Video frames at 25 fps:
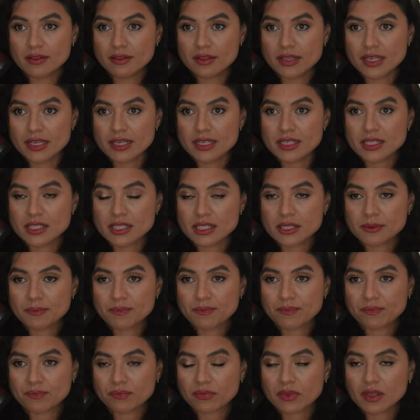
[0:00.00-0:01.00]
this.
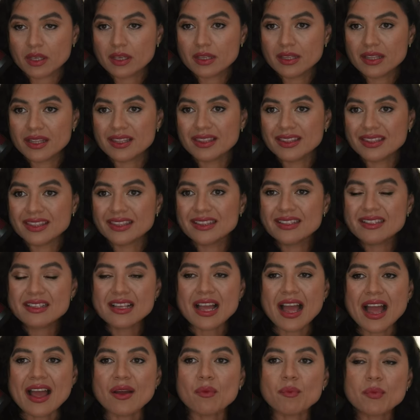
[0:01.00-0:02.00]

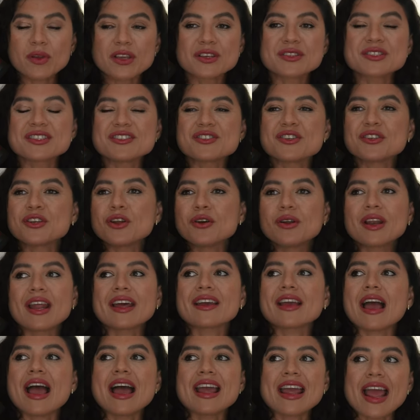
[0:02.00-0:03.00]
Because, you know,
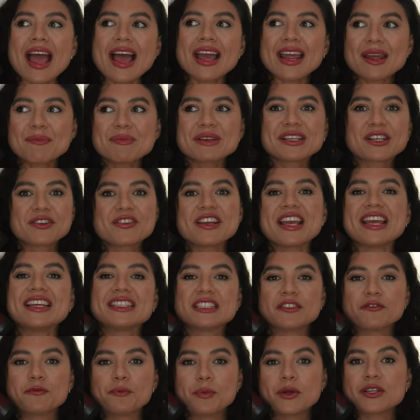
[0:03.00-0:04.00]
like I am a
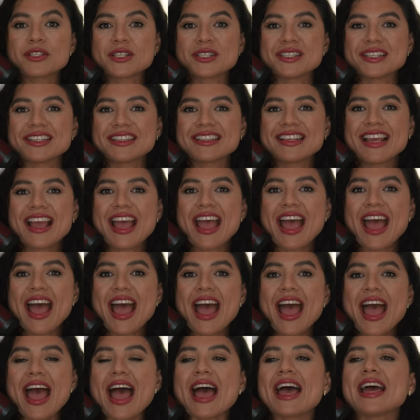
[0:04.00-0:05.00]
creative person,
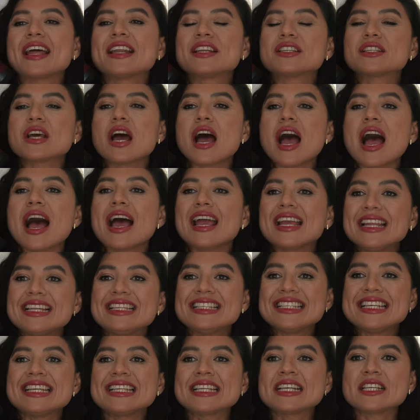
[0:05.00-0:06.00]
and I
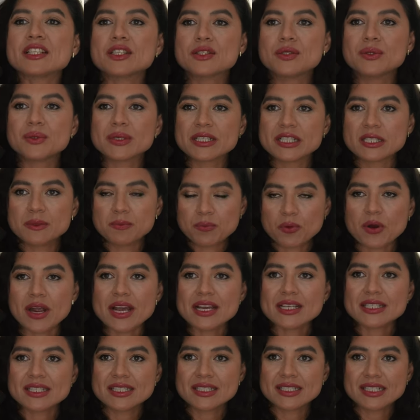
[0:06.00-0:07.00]
needed to
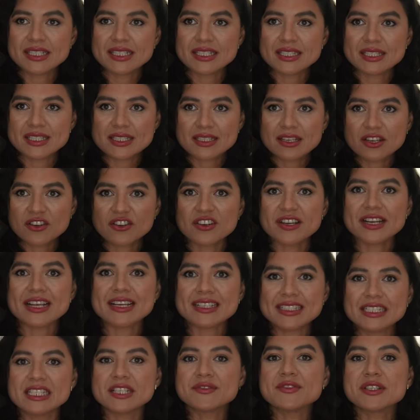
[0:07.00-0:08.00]
express this
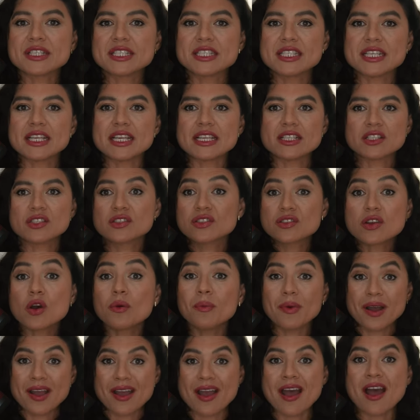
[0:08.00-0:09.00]
creativity
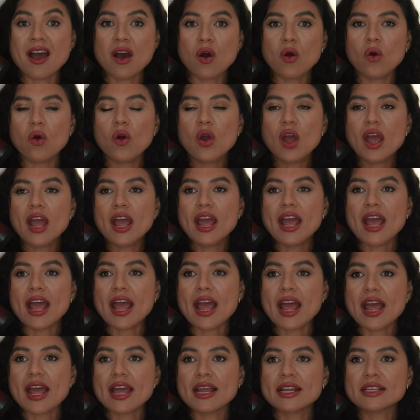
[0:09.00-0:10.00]
somehow.
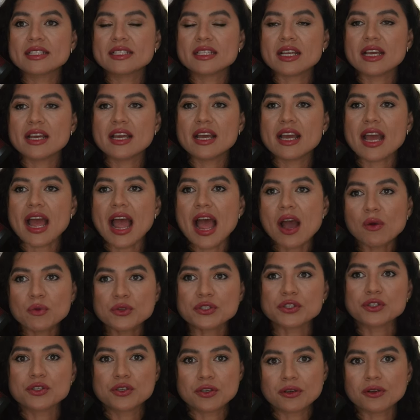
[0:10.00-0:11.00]
And I
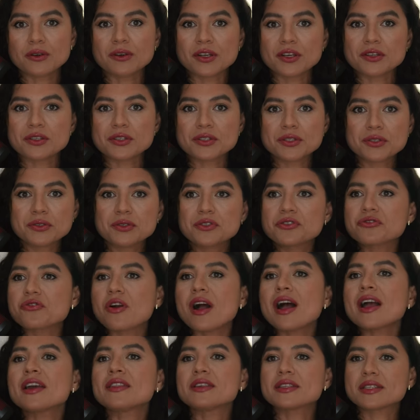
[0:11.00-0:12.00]
was curious to
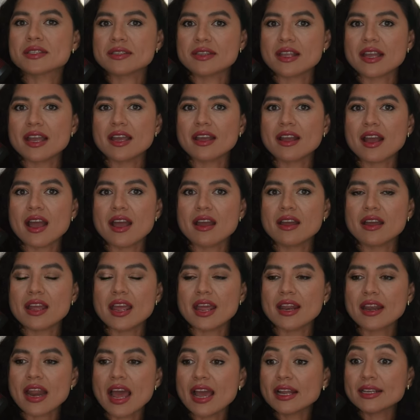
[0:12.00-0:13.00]
try this thing,
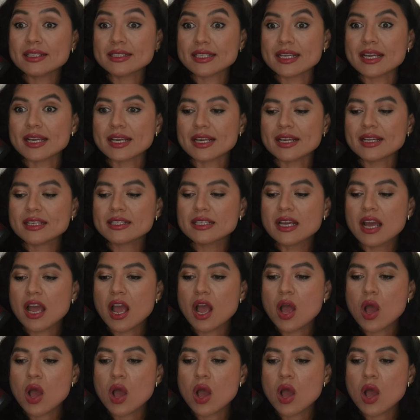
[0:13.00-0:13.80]
and I did it.